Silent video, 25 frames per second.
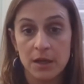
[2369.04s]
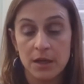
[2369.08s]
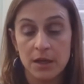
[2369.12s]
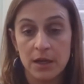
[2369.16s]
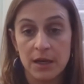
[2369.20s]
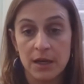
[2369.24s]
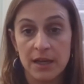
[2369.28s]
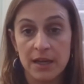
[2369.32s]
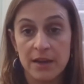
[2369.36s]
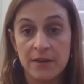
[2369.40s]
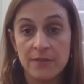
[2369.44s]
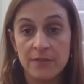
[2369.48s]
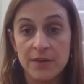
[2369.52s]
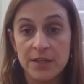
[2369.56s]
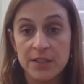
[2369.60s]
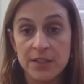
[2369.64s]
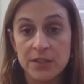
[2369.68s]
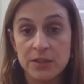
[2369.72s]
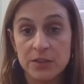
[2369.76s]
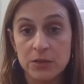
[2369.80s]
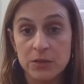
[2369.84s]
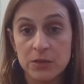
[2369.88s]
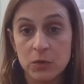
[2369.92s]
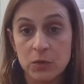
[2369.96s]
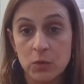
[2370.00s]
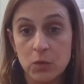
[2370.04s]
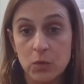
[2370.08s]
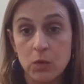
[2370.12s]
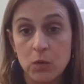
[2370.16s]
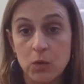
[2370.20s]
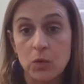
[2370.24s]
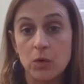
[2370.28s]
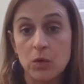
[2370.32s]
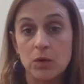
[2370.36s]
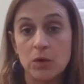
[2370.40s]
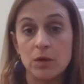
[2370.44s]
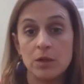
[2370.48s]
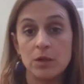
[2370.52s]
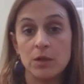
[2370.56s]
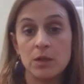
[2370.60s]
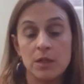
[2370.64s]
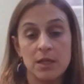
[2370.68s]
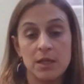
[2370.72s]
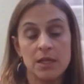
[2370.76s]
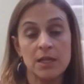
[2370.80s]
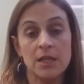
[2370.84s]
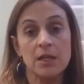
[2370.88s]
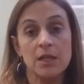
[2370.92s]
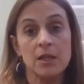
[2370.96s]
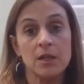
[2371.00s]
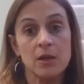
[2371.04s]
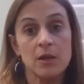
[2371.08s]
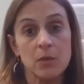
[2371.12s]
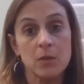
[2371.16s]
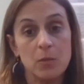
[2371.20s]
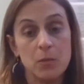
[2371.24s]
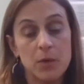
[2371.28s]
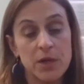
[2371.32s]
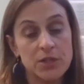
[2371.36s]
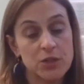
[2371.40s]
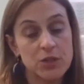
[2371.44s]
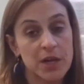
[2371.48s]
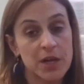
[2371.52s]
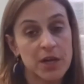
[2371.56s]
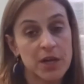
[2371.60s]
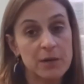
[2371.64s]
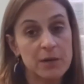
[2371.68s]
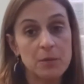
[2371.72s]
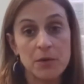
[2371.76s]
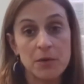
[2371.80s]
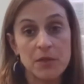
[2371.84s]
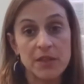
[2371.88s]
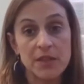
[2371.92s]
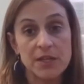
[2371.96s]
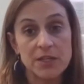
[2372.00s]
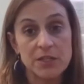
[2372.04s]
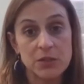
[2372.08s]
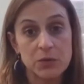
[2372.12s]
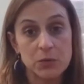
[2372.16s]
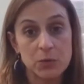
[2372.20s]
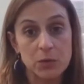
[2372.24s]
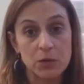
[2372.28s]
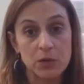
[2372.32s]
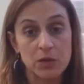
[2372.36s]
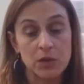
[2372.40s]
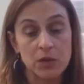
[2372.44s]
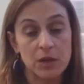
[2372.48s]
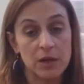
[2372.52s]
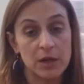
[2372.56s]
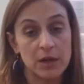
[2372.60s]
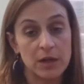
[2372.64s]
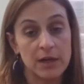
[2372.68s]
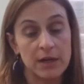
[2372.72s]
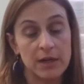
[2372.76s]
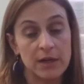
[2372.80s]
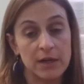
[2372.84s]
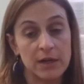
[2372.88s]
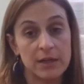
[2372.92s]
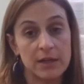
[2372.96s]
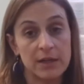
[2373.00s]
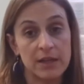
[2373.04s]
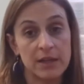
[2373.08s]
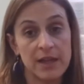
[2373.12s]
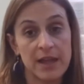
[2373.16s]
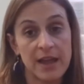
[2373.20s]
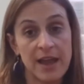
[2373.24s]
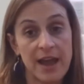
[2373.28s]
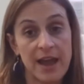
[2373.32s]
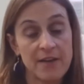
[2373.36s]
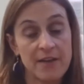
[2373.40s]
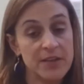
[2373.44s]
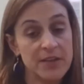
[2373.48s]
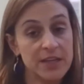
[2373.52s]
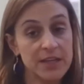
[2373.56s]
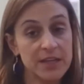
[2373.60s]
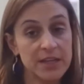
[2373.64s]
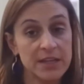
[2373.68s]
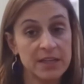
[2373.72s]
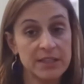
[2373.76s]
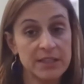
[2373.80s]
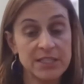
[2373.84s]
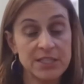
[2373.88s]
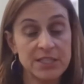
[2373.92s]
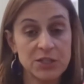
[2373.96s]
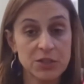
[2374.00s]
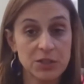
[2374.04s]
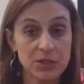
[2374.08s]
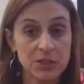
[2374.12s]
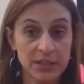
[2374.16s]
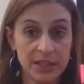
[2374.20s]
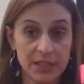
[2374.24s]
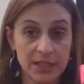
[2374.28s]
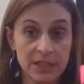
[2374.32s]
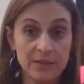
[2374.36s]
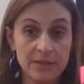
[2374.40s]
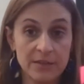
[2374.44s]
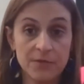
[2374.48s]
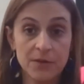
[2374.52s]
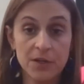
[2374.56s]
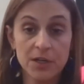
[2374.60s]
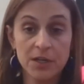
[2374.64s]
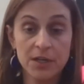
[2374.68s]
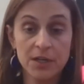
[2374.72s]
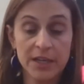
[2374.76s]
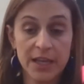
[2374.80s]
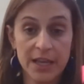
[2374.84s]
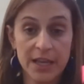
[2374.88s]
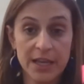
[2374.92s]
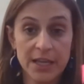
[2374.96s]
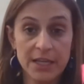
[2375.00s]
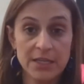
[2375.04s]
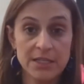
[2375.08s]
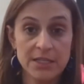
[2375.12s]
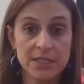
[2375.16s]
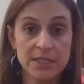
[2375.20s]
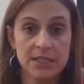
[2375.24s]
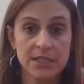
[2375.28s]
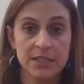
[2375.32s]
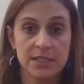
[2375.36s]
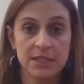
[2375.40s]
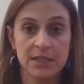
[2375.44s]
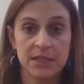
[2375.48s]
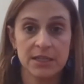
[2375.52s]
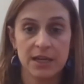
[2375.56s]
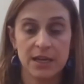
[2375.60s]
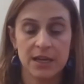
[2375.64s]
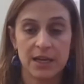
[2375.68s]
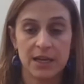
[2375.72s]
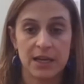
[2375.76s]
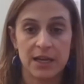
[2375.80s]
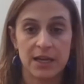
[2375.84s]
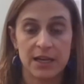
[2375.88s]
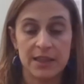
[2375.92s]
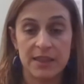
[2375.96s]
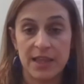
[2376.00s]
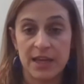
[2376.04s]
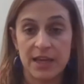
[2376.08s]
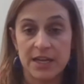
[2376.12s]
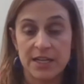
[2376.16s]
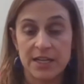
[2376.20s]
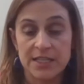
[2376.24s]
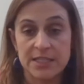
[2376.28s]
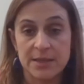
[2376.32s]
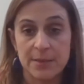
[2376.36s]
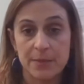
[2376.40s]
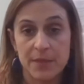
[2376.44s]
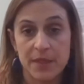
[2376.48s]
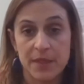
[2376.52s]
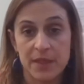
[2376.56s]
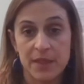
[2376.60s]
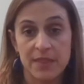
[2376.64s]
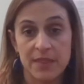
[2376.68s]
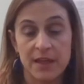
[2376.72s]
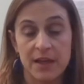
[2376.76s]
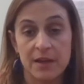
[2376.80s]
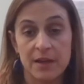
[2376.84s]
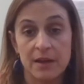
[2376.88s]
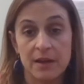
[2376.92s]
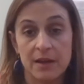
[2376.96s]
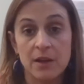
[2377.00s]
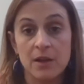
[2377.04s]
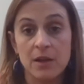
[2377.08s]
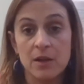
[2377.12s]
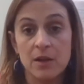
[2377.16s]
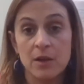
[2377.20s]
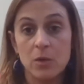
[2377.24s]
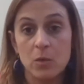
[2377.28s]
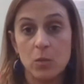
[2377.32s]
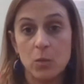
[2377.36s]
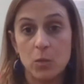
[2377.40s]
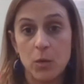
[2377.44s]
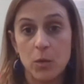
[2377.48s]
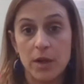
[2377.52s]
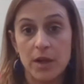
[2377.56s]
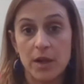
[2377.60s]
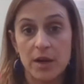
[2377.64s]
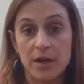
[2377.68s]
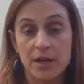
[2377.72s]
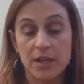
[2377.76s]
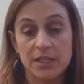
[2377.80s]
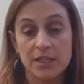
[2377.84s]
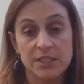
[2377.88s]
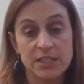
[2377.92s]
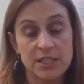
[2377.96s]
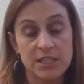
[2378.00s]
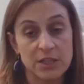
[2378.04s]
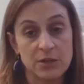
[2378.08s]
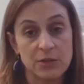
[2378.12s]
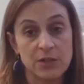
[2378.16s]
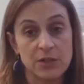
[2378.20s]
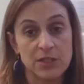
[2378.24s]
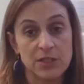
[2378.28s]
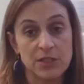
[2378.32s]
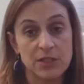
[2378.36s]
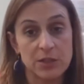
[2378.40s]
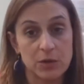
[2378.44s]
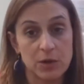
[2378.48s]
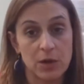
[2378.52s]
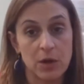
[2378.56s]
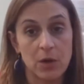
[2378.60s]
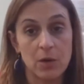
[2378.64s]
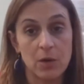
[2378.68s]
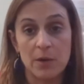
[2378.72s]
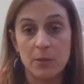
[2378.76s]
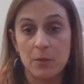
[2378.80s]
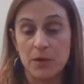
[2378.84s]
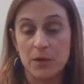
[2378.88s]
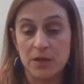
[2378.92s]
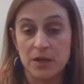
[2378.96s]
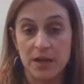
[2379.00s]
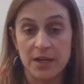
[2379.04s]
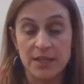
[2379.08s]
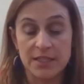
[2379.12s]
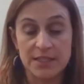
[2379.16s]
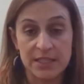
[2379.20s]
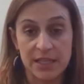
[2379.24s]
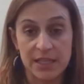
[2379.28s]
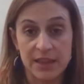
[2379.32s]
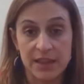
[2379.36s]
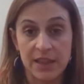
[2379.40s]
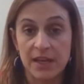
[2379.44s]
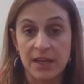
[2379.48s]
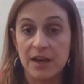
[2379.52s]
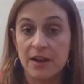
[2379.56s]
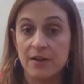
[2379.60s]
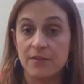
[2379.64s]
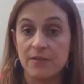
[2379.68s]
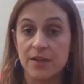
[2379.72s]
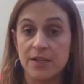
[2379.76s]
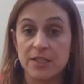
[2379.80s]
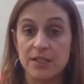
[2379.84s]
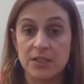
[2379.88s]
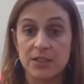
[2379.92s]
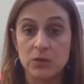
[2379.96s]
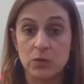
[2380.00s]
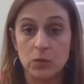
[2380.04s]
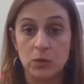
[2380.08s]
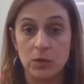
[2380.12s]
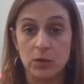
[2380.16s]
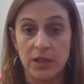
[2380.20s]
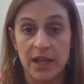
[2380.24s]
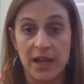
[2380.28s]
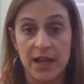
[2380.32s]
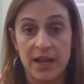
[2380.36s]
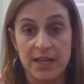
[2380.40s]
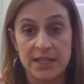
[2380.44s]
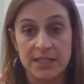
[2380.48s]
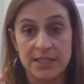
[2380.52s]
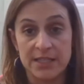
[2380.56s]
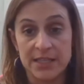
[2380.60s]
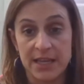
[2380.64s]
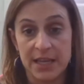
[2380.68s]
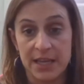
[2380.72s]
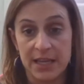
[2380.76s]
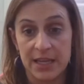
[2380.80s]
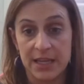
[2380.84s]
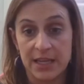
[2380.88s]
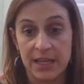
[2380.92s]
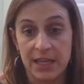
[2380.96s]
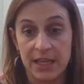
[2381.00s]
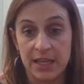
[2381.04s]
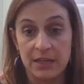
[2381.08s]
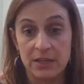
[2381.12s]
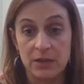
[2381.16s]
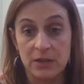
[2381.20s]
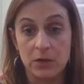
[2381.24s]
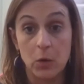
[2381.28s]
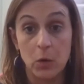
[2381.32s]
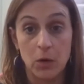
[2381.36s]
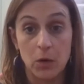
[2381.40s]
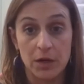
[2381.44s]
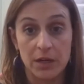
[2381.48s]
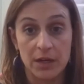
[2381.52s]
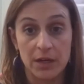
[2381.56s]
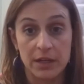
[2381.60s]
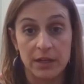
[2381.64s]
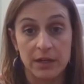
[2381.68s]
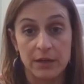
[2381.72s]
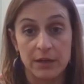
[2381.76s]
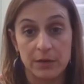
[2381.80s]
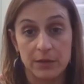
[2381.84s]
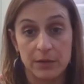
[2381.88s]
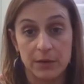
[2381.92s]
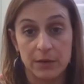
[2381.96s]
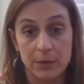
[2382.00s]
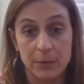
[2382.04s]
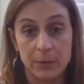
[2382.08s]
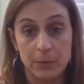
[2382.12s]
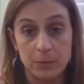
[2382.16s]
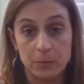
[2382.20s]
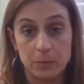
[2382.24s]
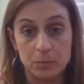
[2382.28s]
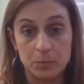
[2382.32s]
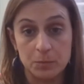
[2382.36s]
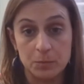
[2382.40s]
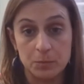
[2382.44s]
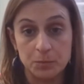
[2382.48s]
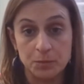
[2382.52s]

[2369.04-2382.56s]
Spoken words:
Every school, we try to work with each school on having a teacher lead for GATE. And that is something that we are continuing to grow. I would not say that every school has a GATE coordinator though.